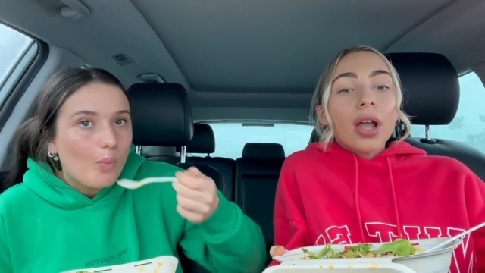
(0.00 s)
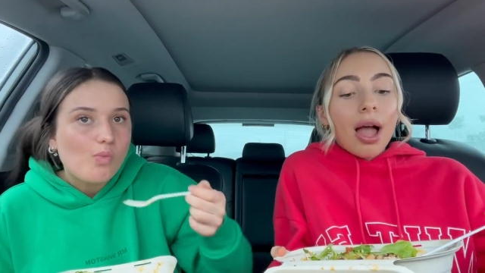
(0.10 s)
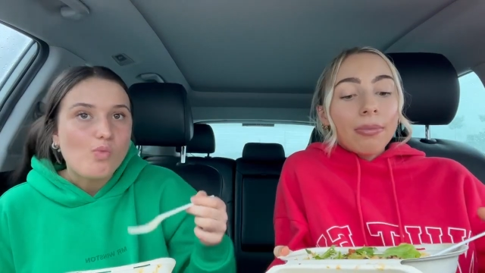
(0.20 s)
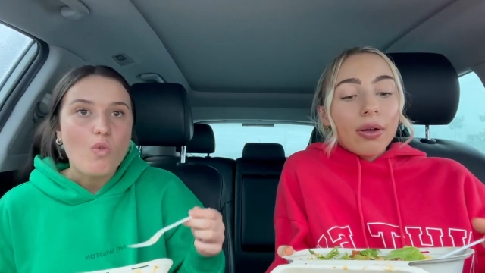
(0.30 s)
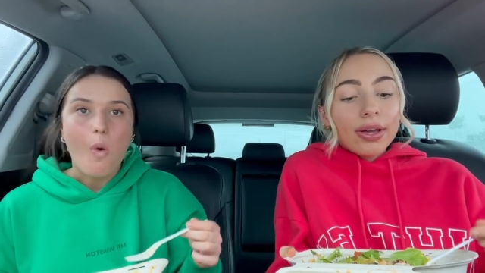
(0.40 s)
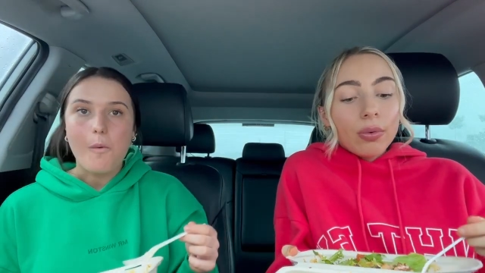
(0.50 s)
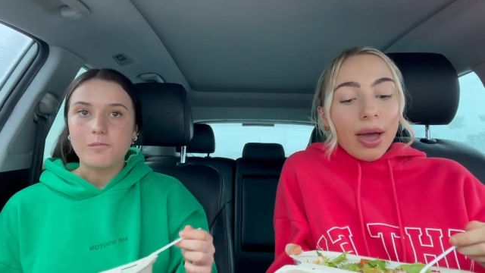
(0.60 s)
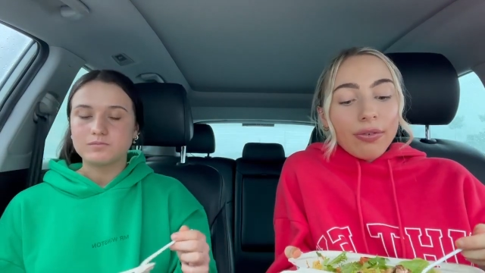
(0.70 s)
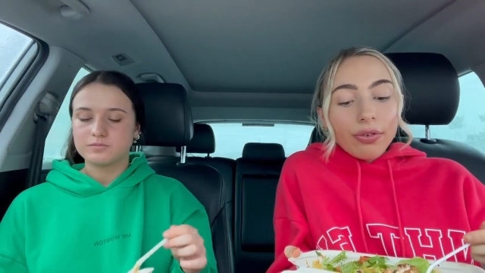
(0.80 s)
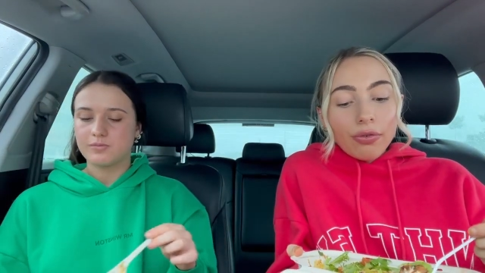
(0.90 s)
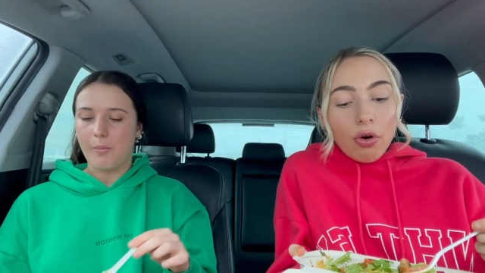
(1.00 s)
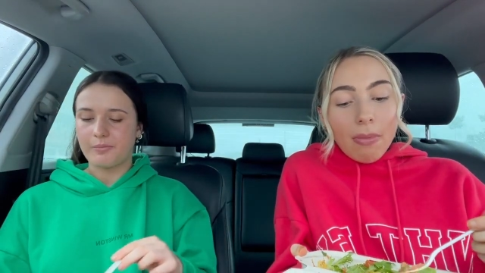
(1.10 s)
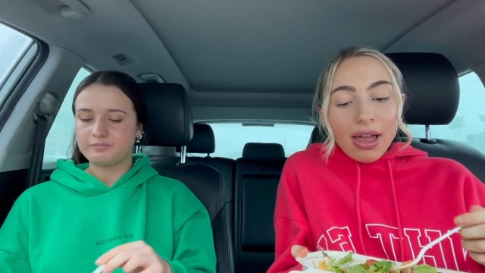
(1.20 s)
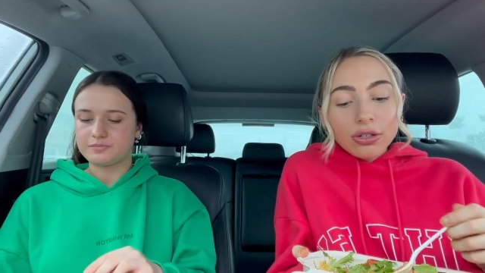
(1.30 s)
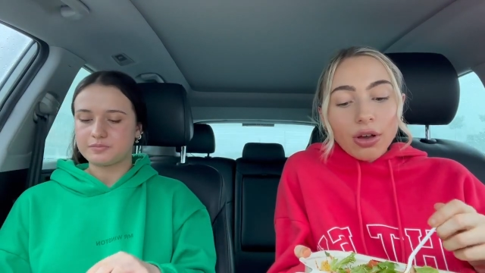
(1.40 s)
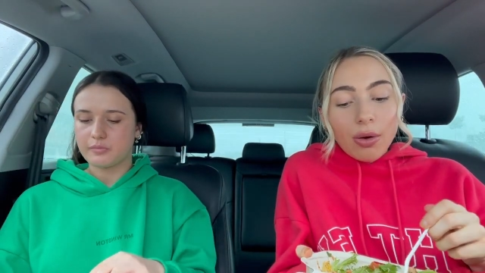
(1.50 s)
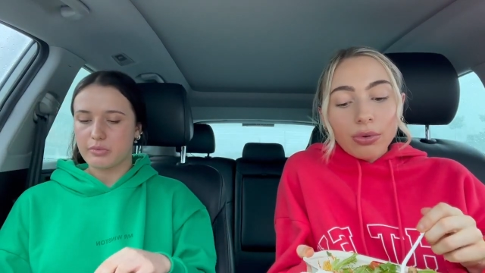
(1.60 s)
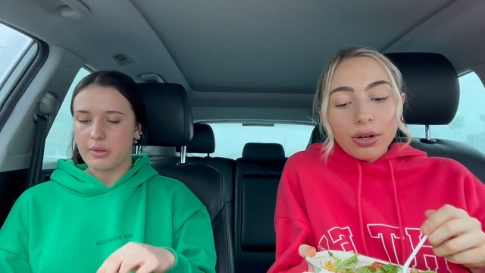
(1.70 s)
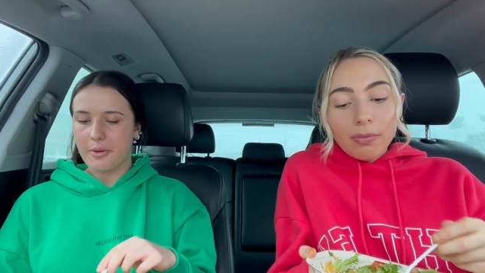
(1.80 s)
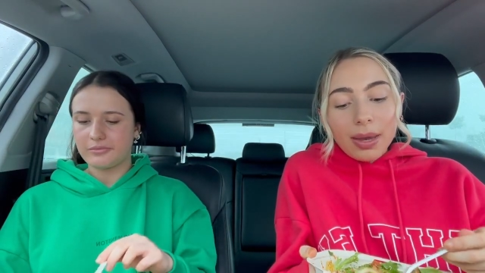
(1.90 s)
Speaker 1: I'm going away for four months, so I
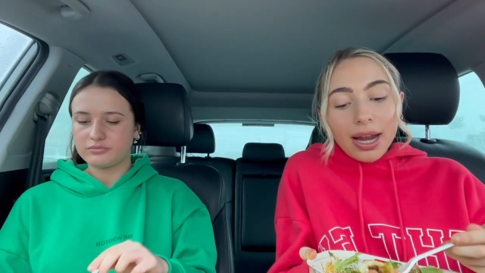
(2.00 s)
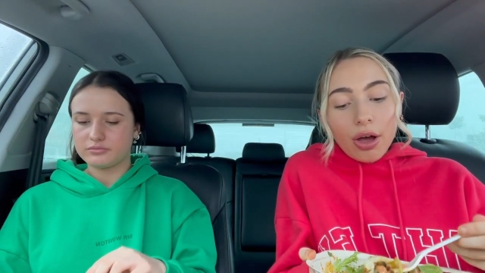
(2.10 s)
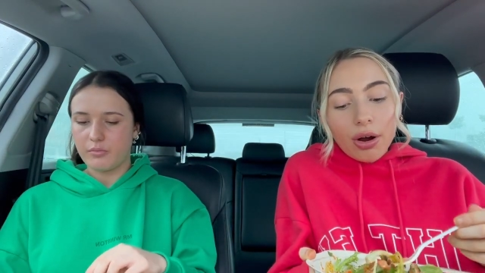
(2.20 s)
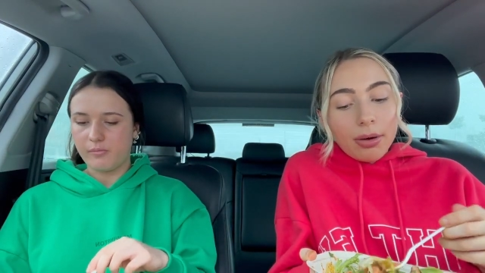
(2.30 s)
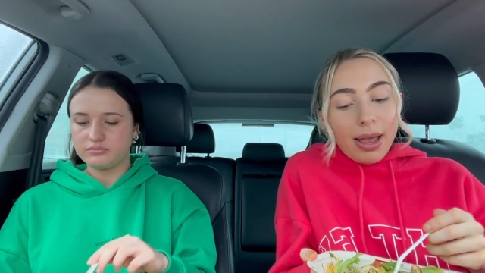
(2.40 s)
wouldn't have been at home